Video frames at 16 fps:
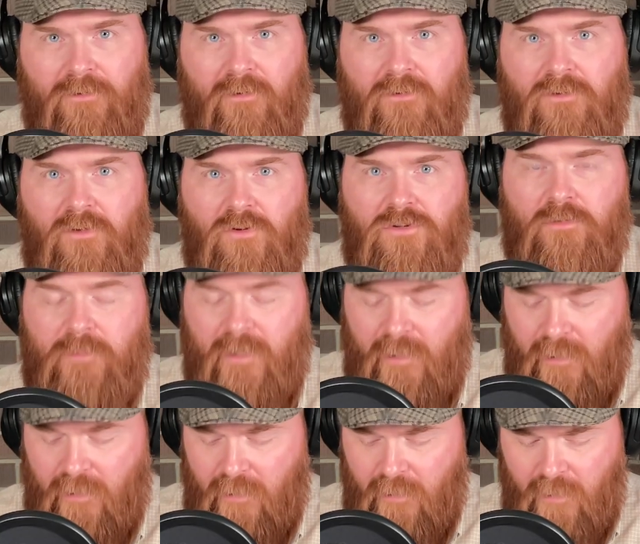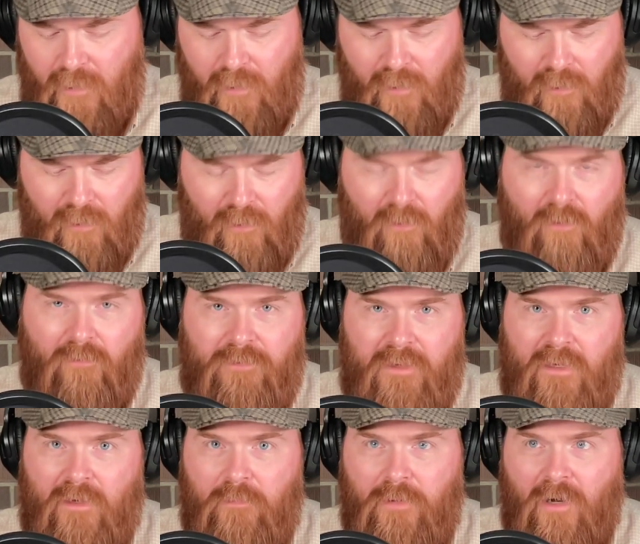on social media, all of
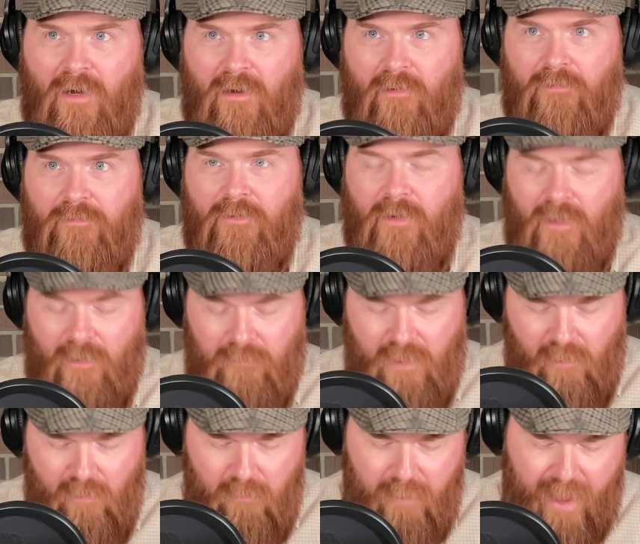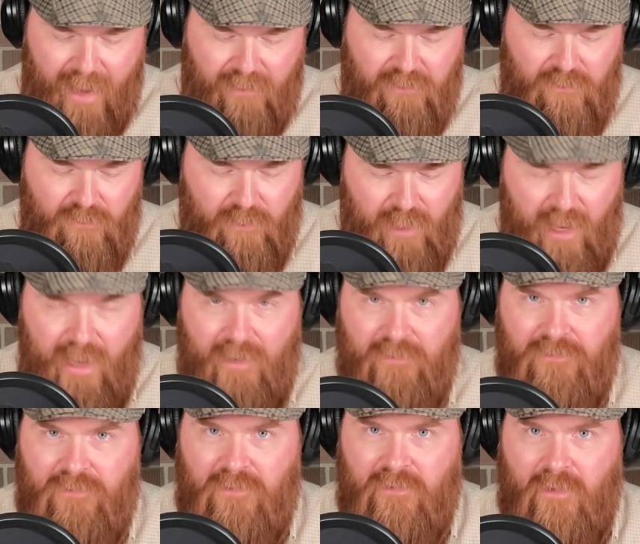the above. Coming back to you
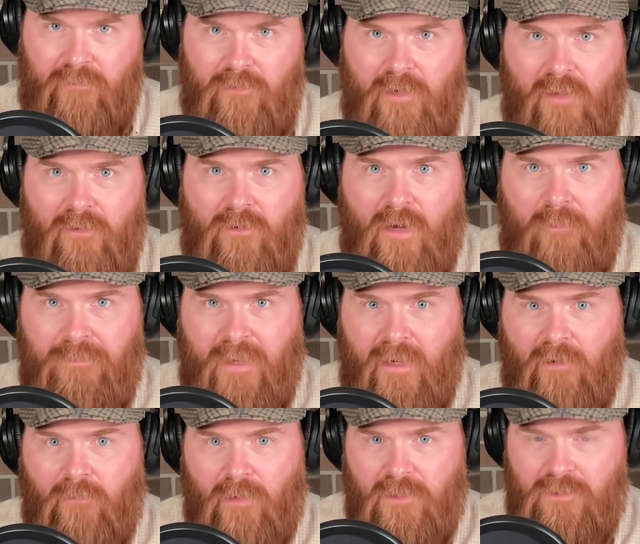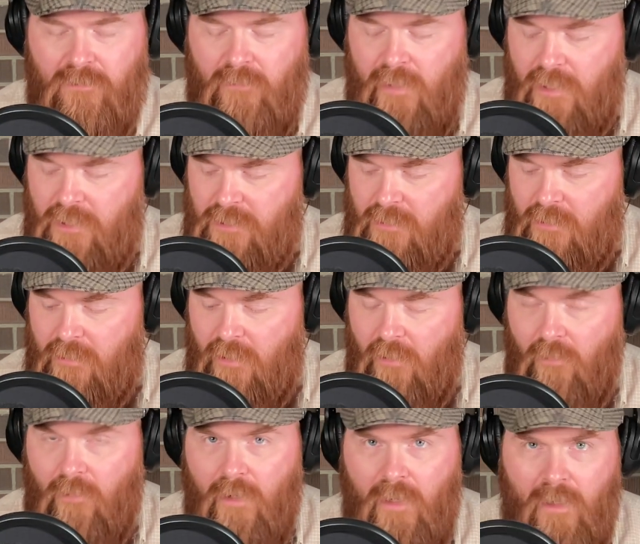guys, just give you another update on restoration. You
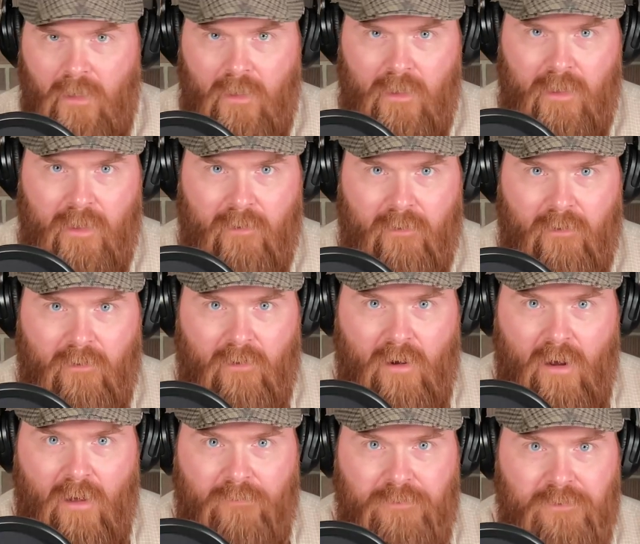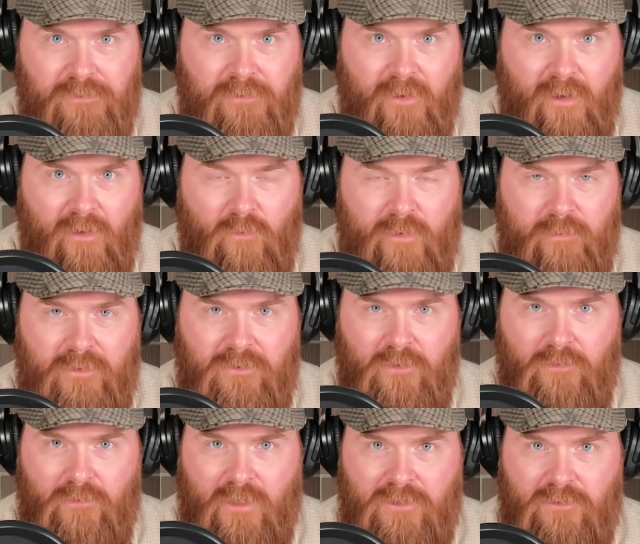know, here at our office, we've been
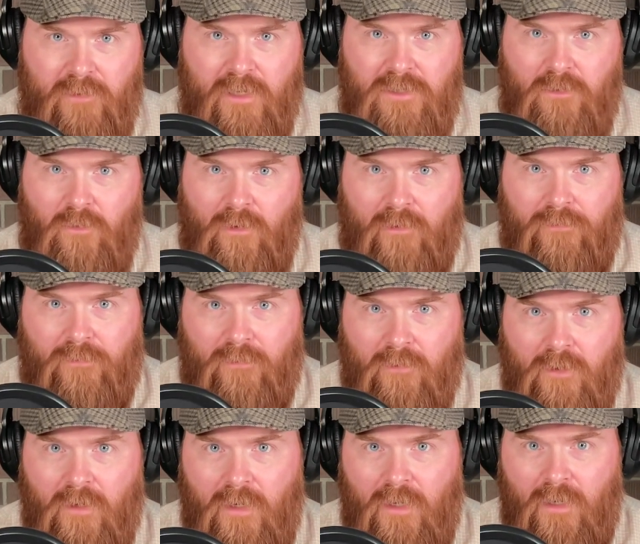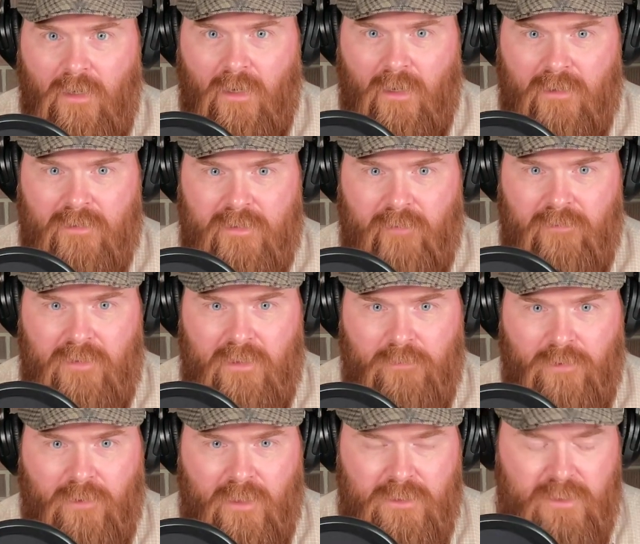doing restoration work for
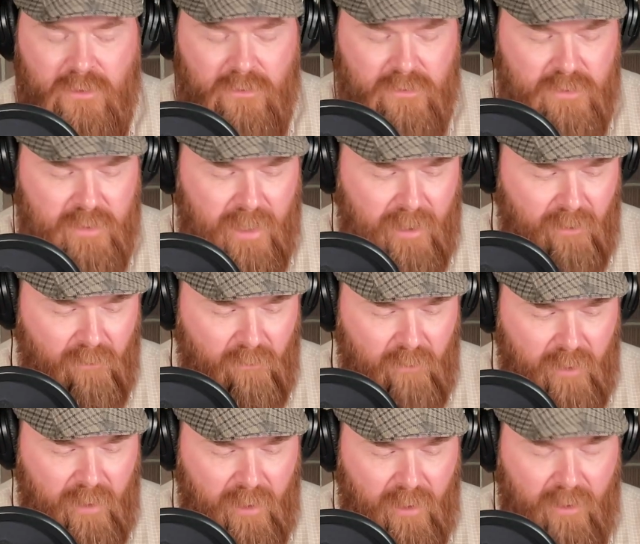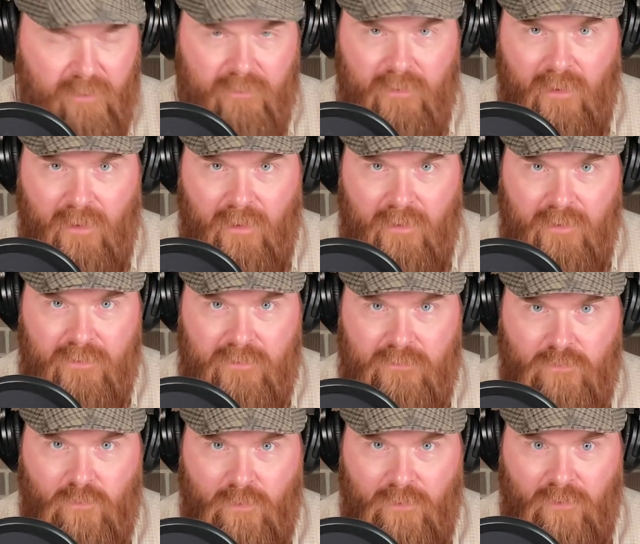17 plus years now, and
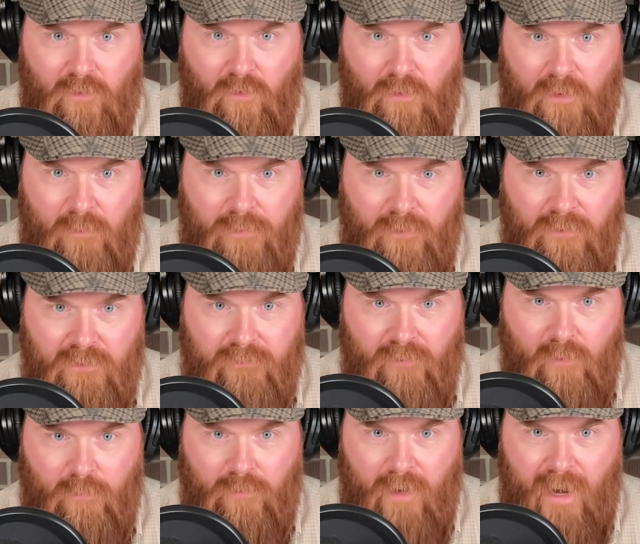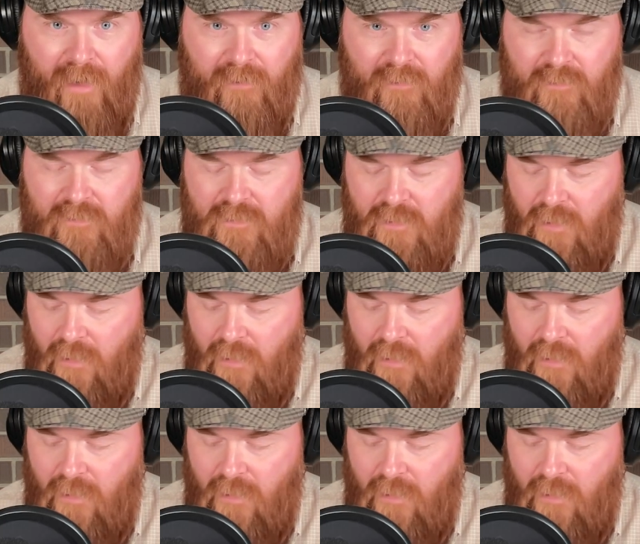it's one of the core components of our practice.